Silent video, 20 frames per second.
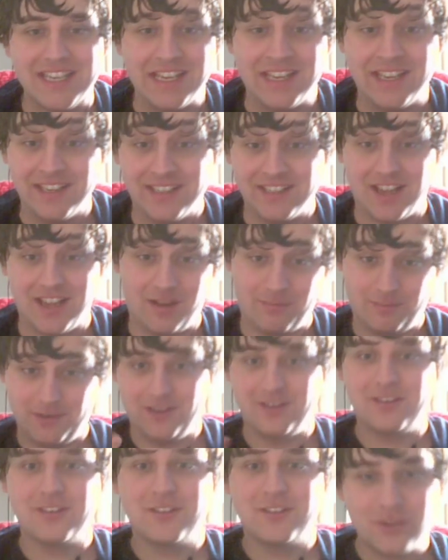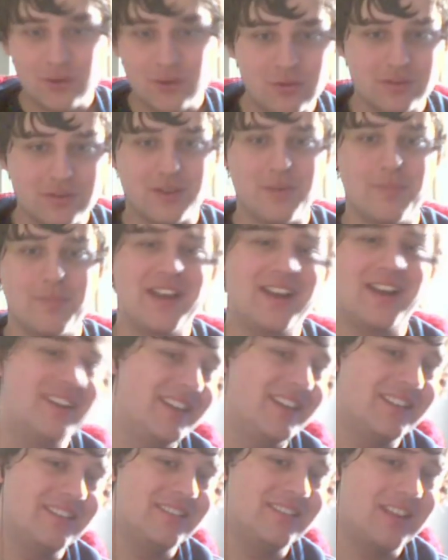is I'm going to talk about
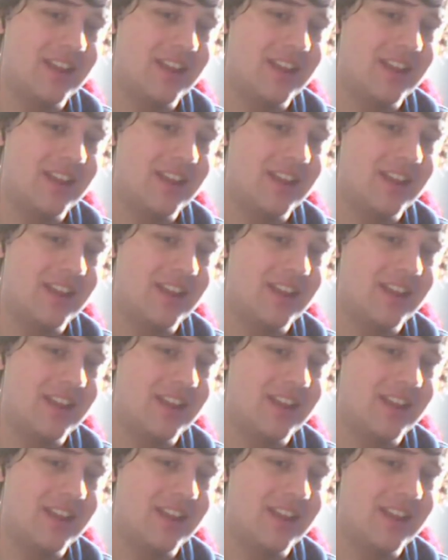it.